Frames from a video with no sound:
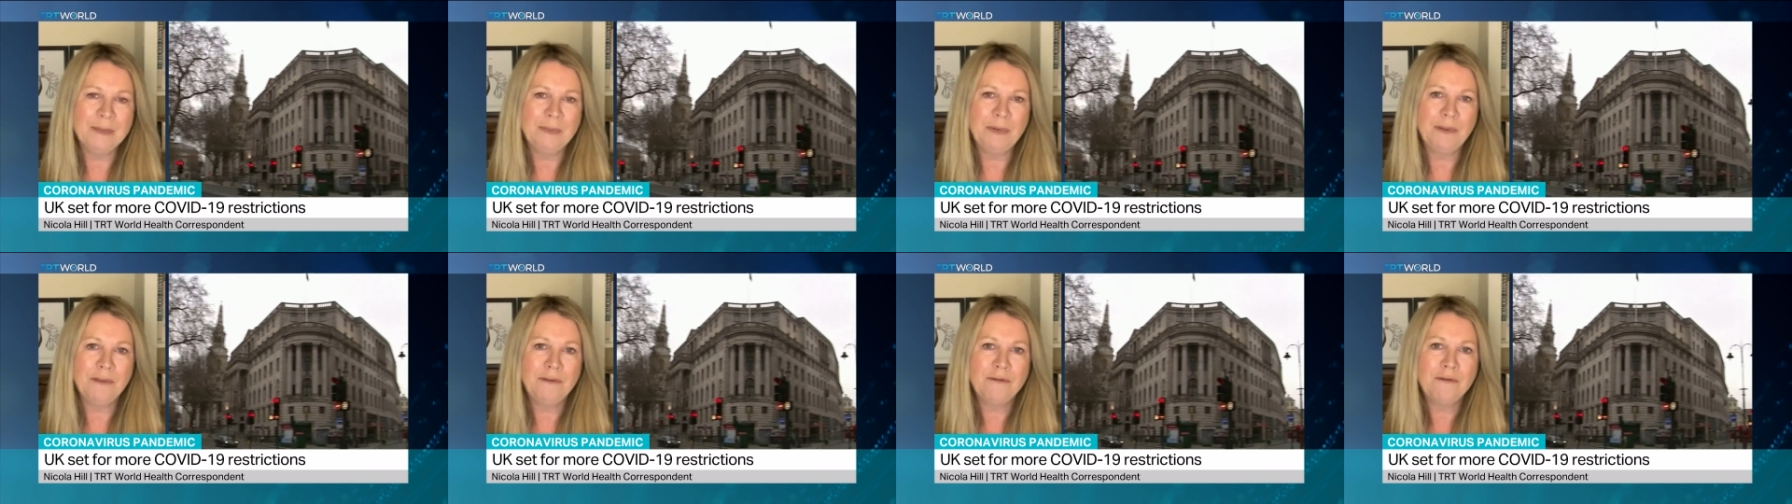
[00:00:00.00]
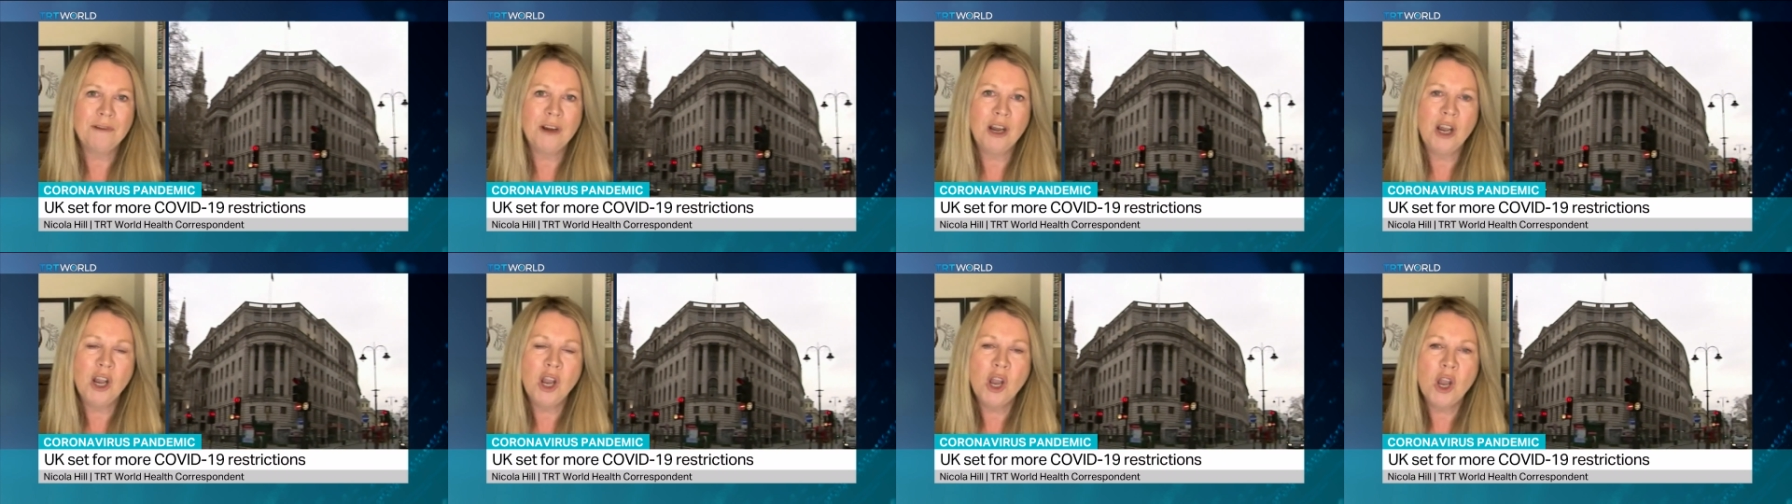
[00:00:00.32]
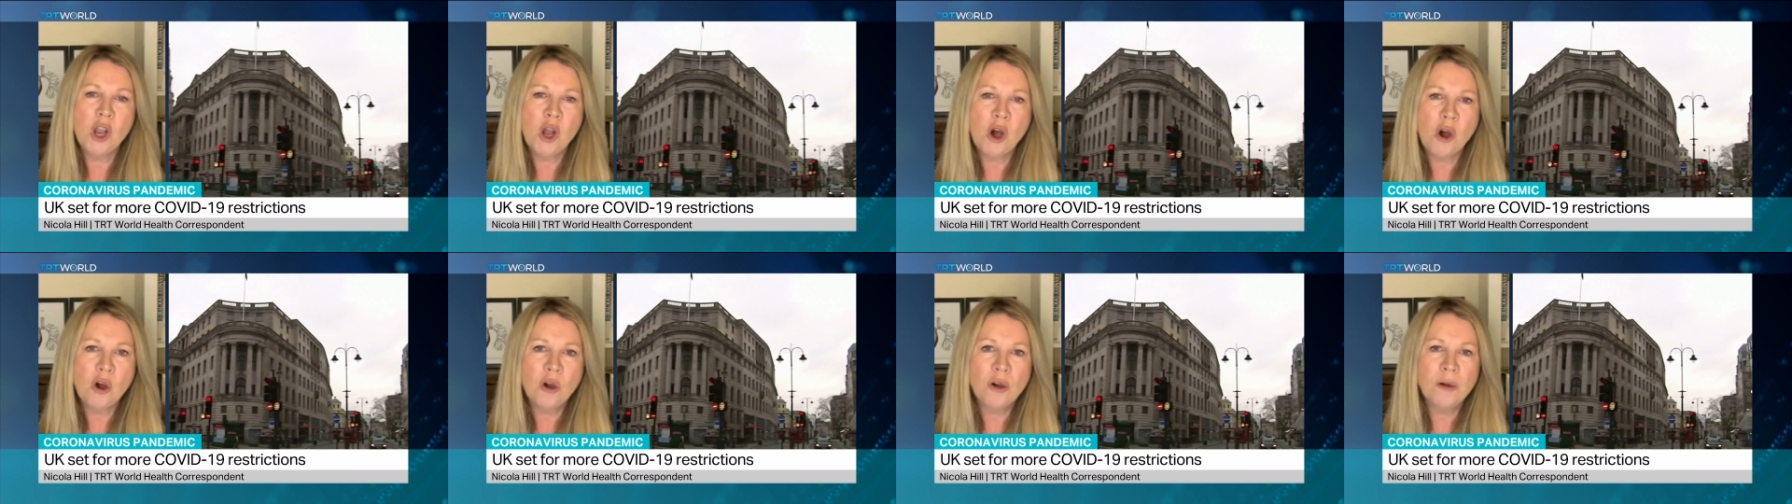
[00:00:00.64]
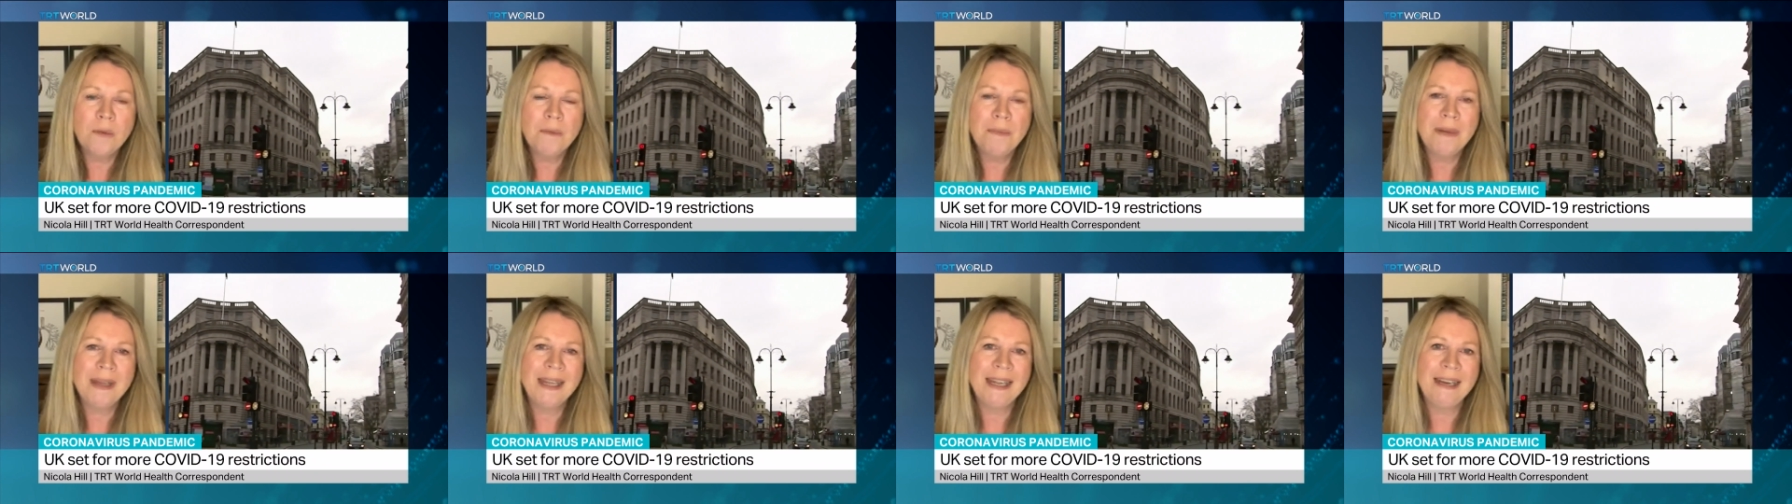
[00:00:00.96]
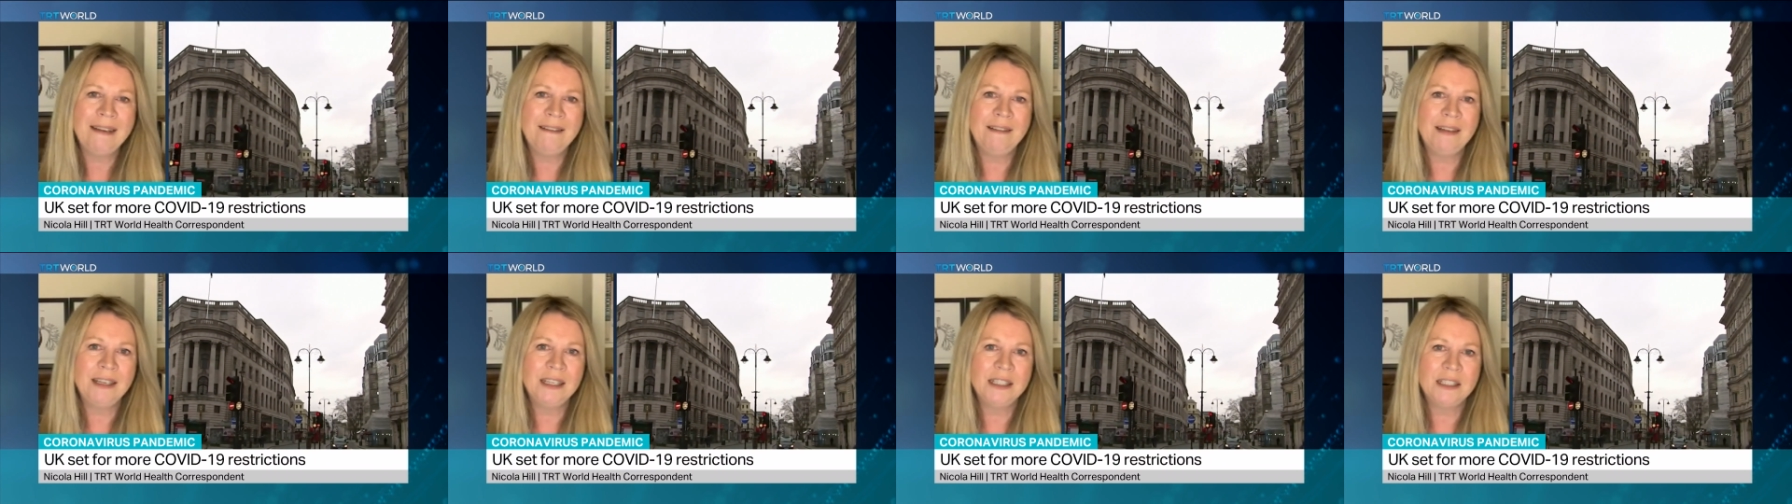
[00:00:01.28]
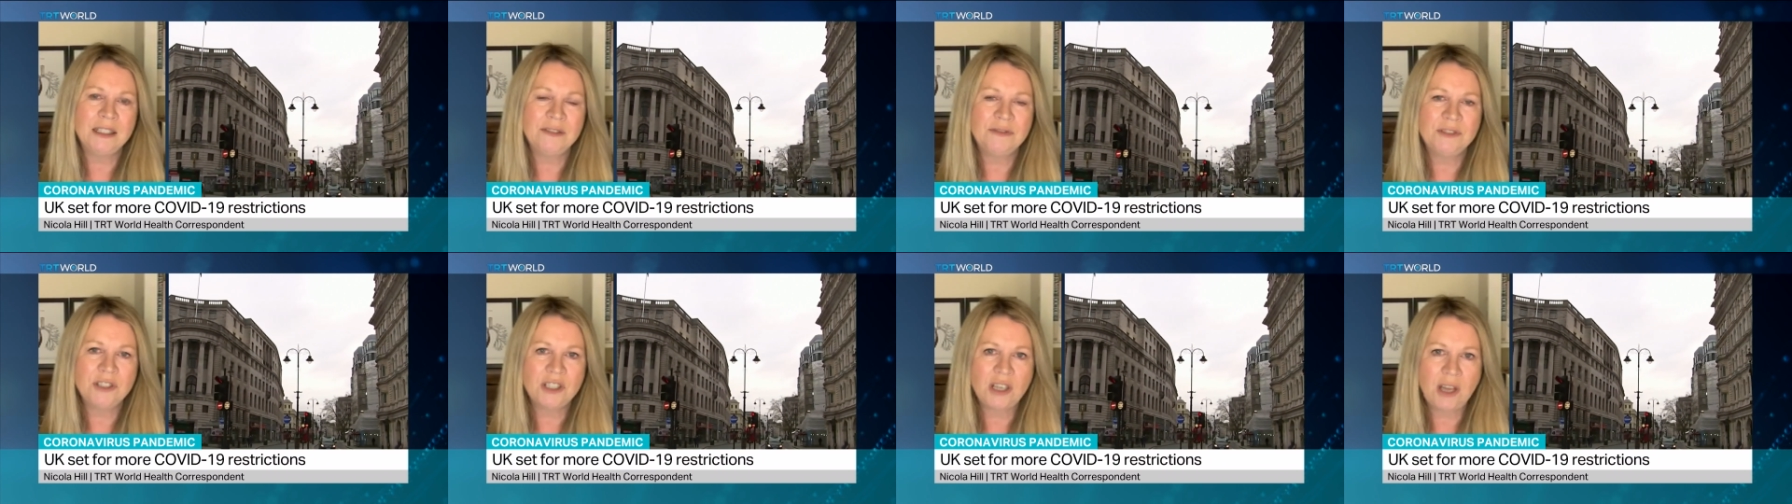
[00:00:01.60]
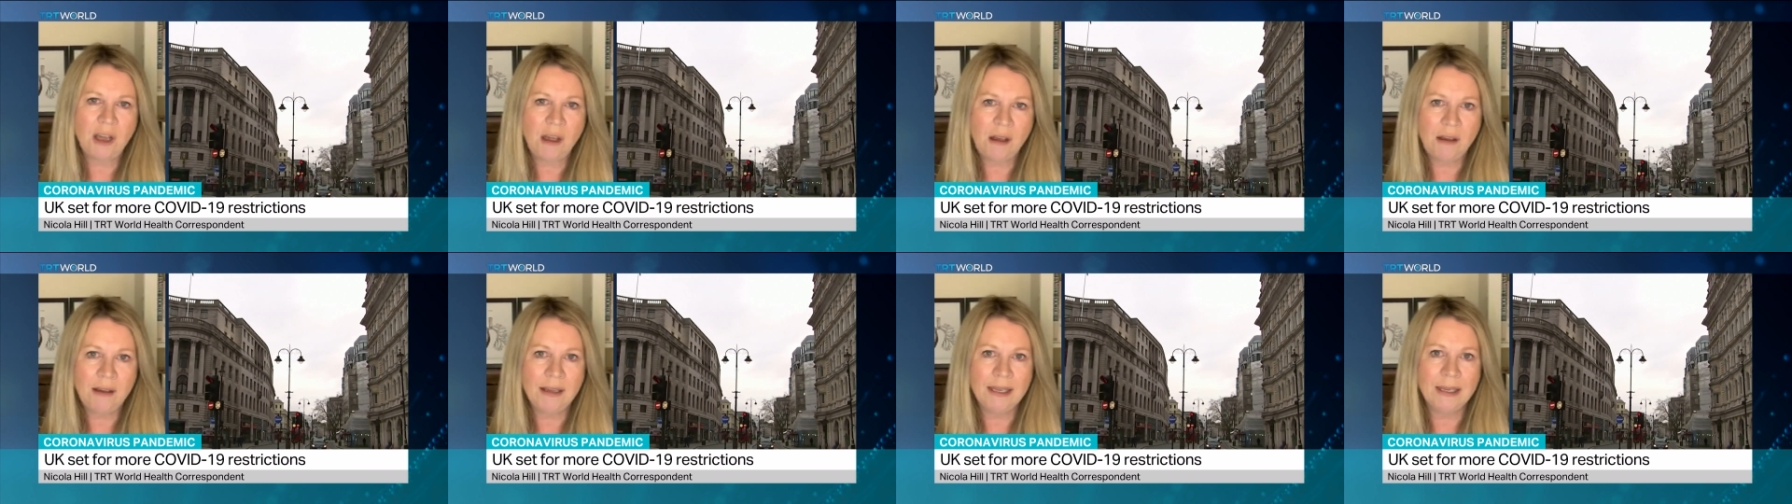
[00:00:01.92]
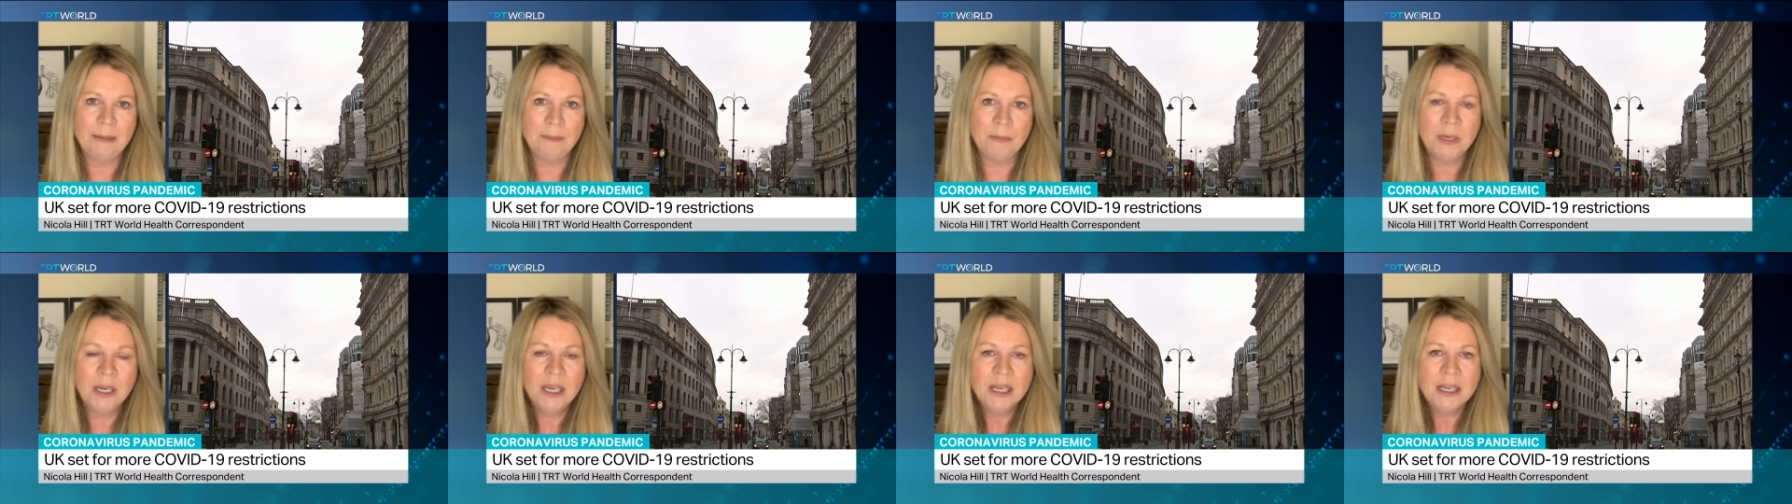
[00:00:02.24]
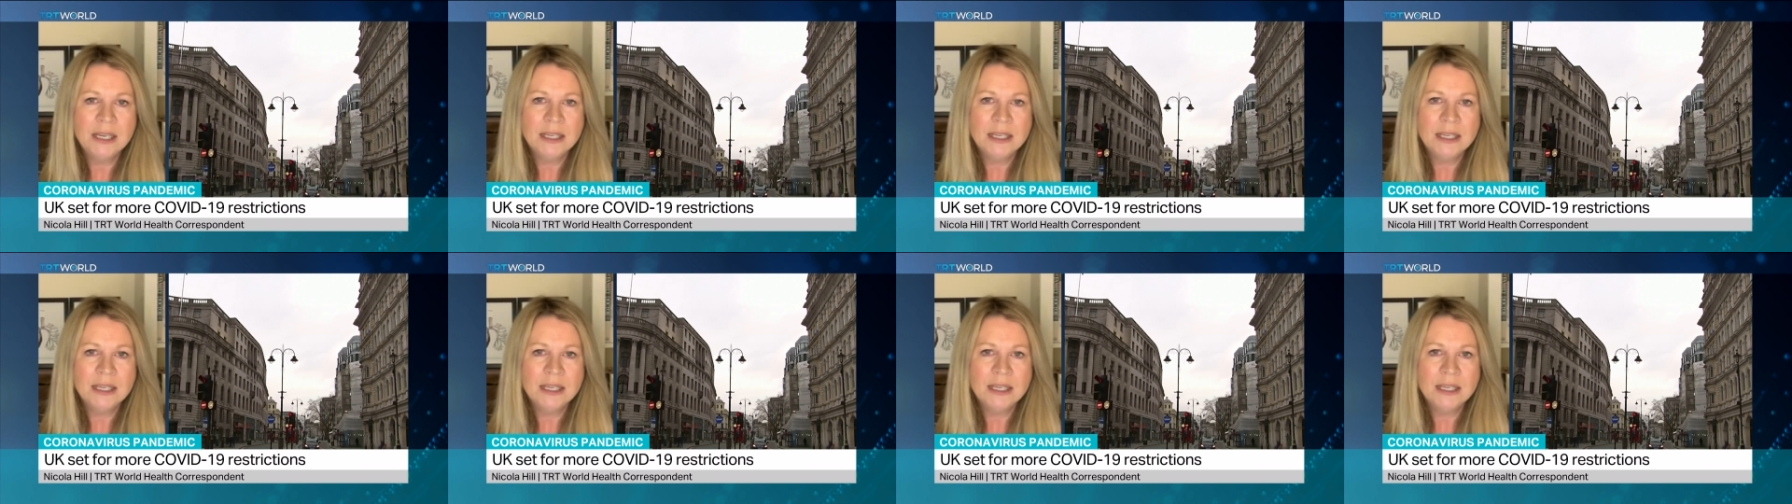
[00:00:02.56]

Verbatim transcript: but for a long period of time,